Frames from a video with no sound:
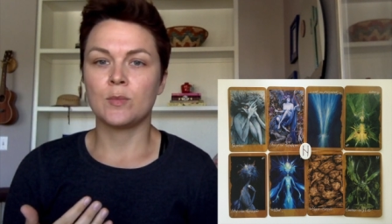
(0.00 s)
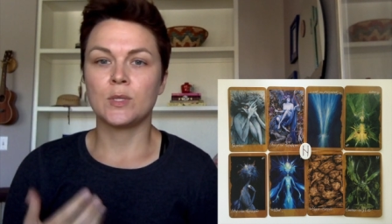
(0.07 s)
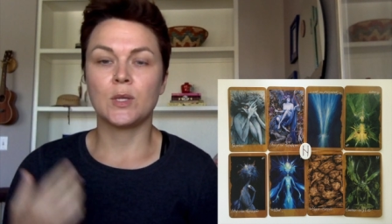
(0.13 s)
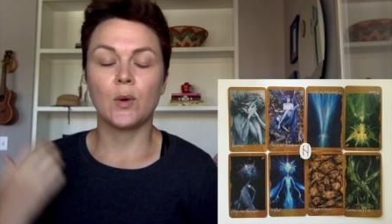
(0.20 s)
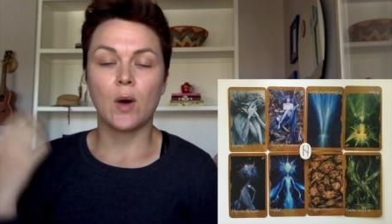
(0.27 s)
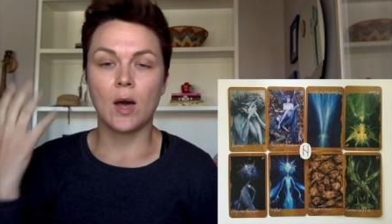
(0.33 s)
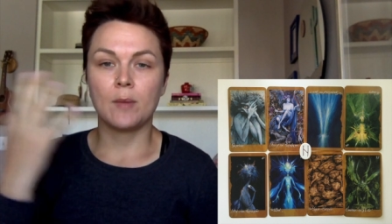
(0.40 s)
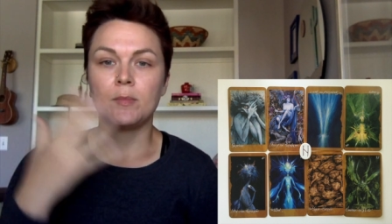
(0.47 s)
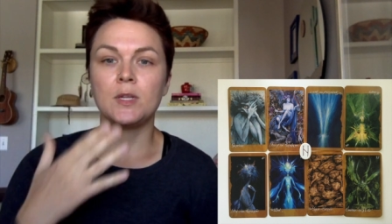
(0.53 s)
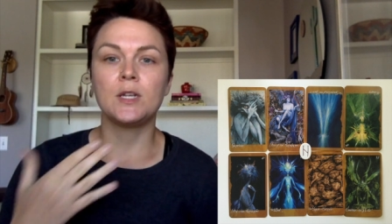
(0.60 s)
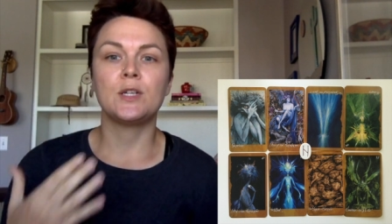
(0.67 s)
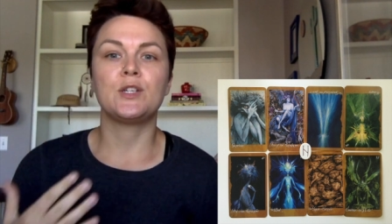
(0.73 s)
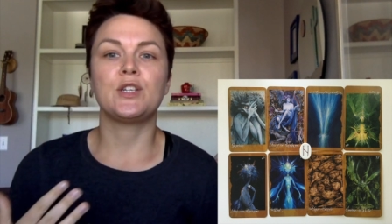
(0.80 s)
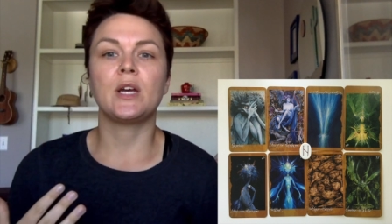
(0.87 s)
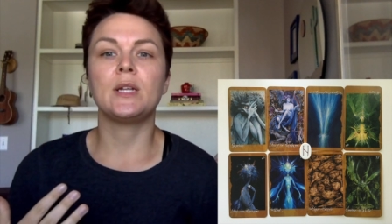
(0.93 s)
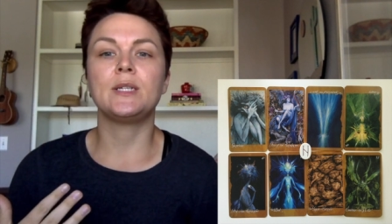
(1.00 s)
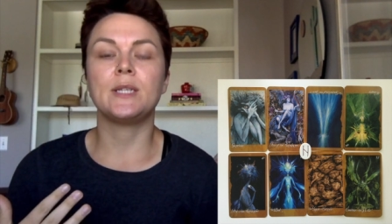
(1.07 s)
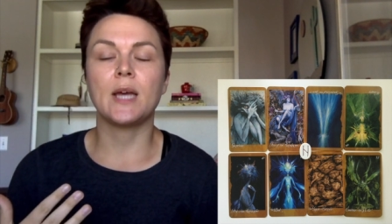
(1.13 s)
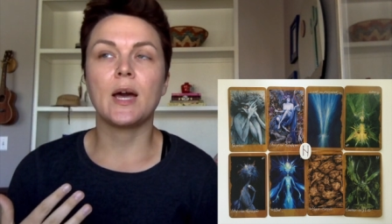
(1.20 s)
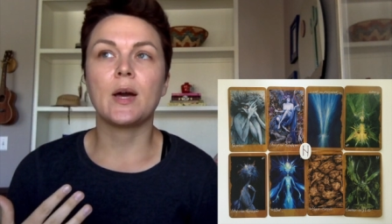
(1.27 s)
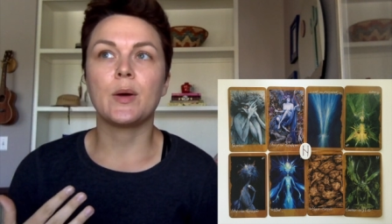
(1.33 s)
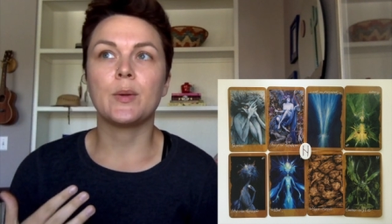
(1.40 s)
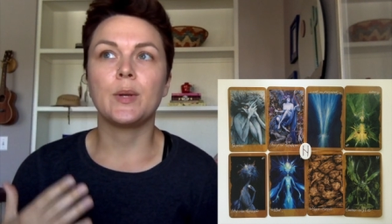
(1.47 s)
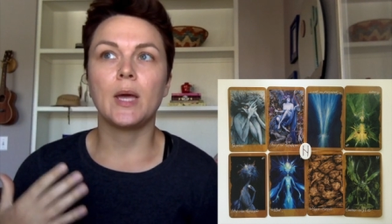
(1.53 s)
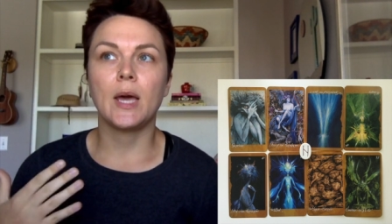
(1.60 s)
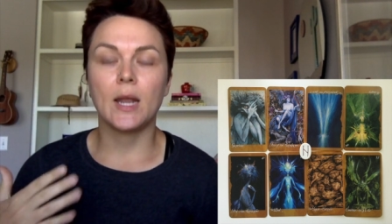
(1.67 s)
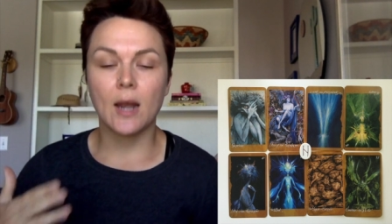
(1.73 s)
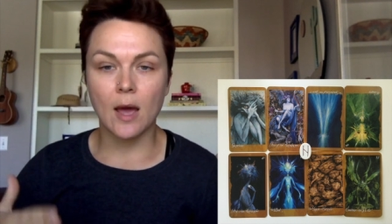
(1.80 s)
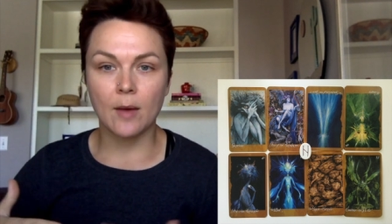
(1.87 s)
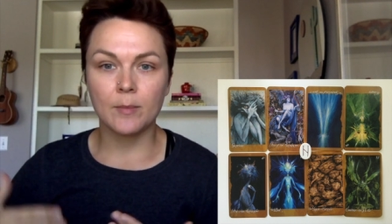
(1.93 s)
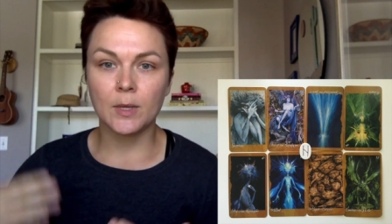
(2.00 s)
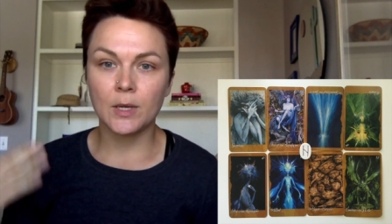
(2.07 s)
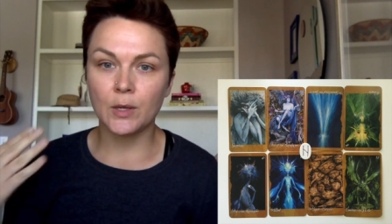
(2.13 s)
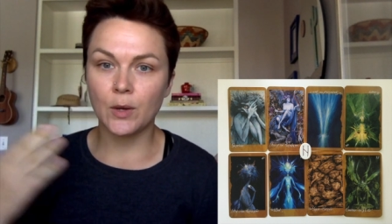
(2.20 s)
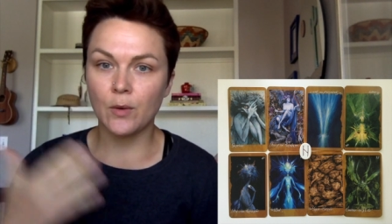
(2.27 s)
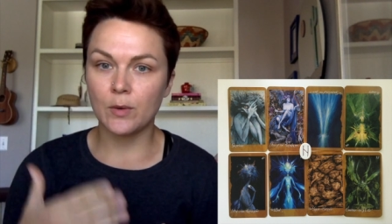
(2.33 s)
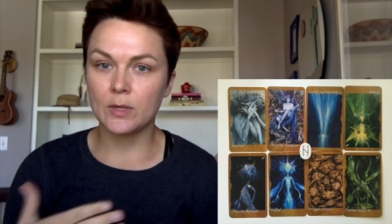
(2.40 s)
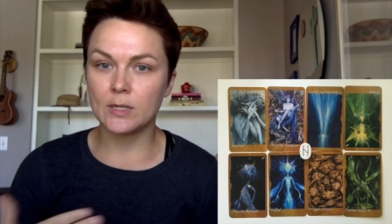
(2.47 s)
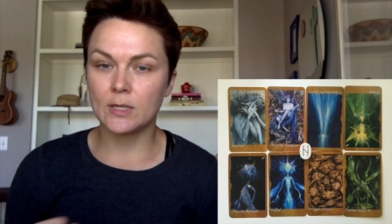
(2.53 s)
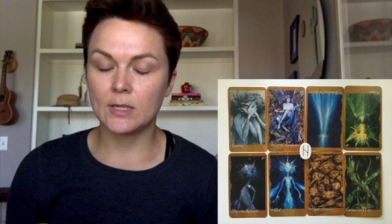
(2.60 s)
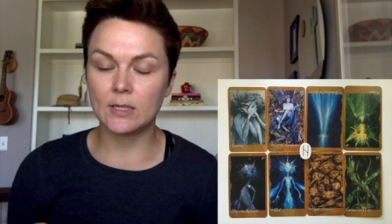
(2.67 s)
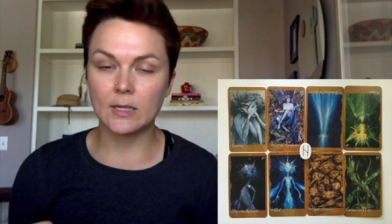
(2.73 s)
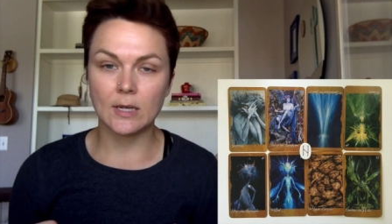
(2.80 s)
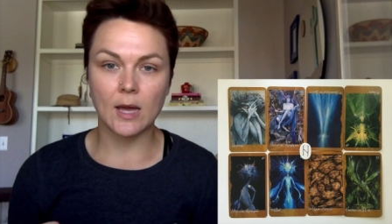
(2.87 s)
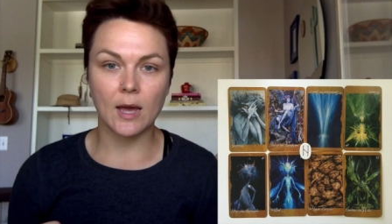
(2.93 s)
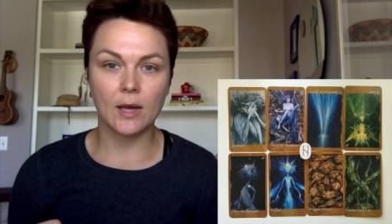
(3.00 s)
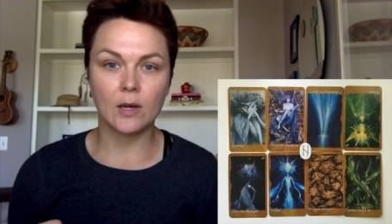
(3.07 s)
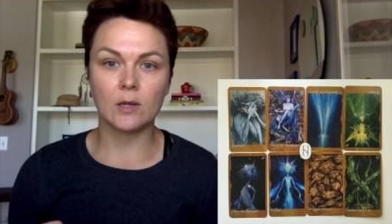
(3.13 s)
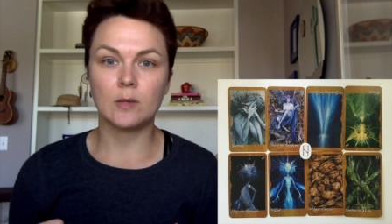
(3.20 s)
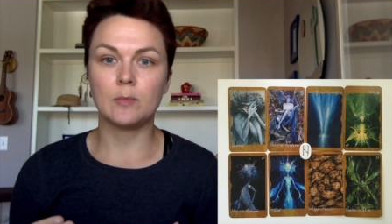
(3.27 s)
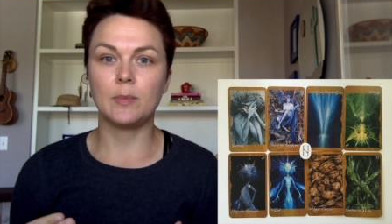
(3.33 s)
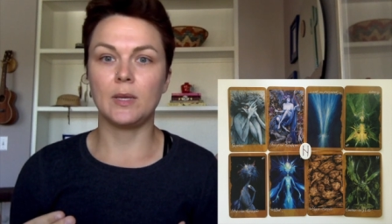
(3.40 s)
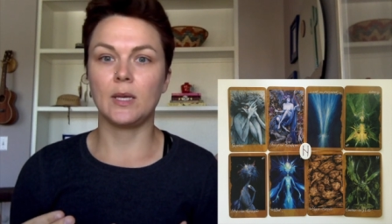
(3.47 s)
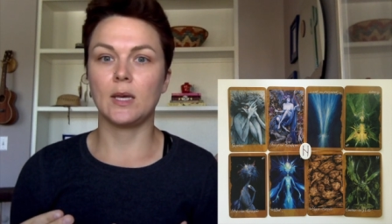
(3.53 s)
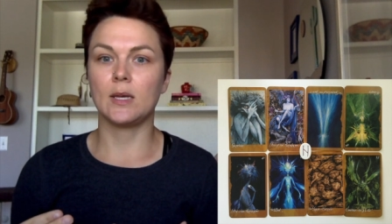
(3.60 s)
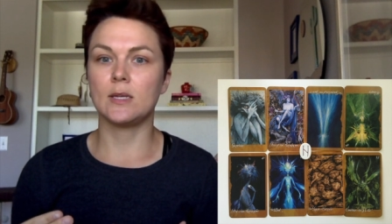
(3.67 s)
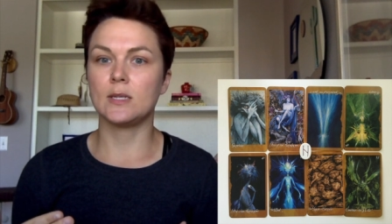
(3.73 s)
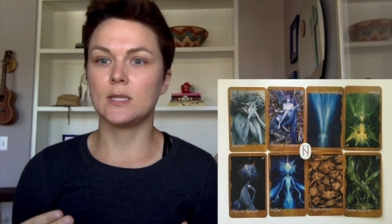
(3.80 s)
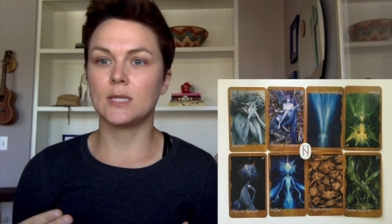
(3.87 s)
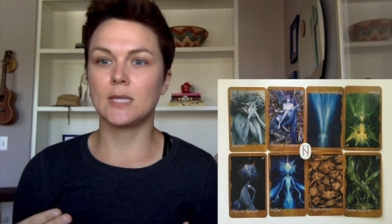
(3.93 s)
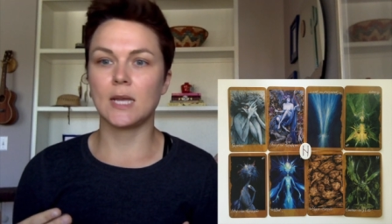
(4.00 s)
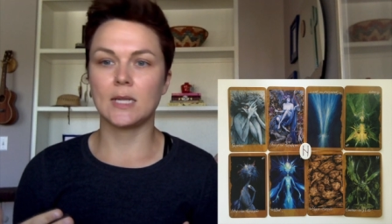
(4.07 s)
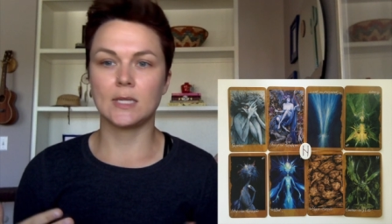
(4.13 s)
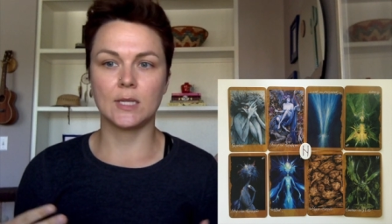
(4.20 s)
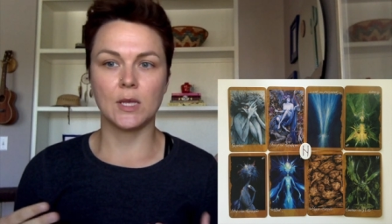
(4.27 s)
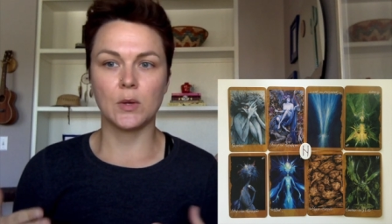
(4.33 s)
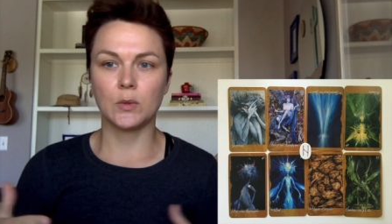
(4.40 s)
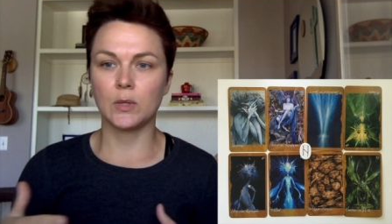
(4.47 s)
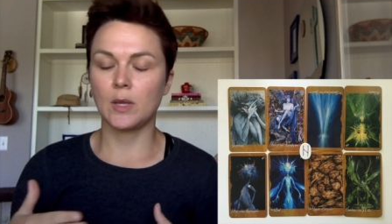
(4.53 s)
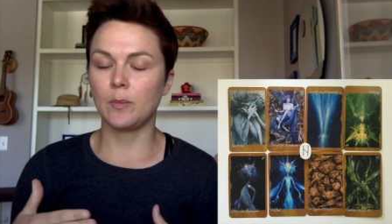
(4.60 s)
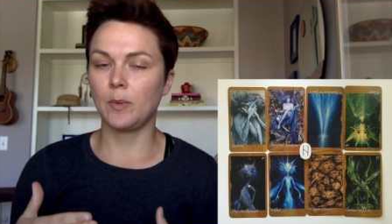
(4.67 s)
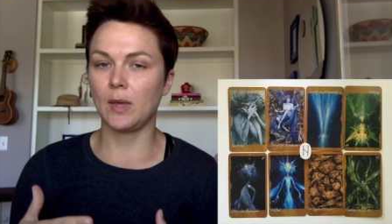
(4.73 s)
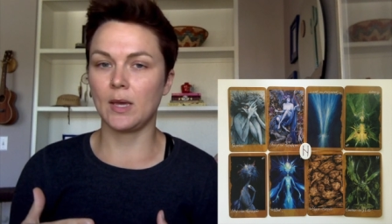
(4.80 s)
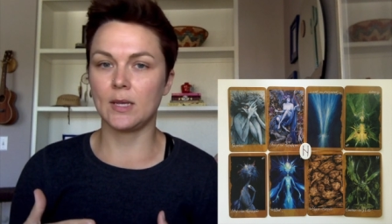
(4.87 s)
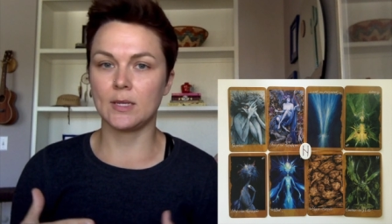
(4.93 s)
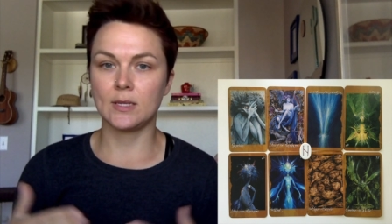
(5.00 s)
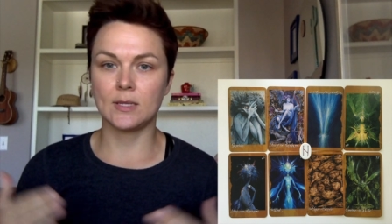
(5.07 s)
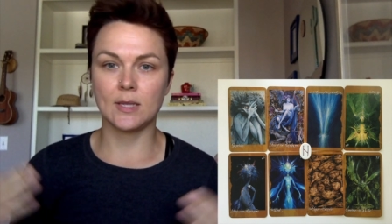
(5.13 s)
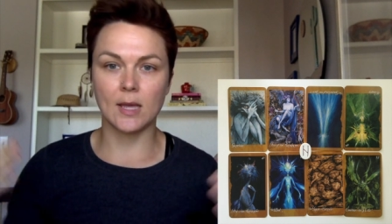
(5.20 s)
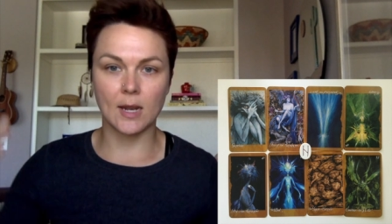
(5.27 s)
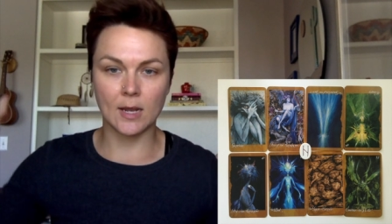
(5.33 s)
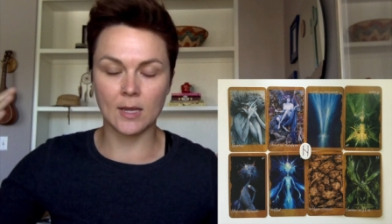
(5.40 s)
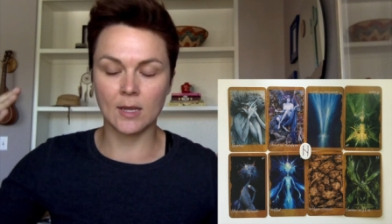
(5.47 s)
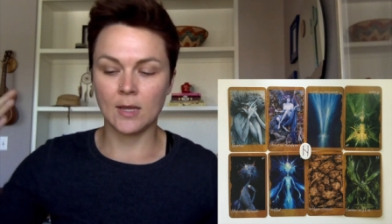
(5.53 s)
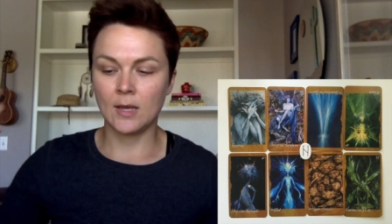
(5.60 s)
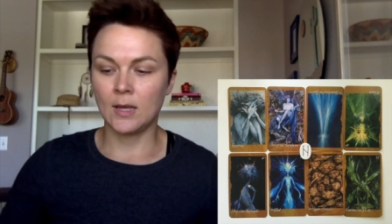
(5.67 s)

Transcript: so I'm going to shut down and I'm going to go into denial because that's the only place that,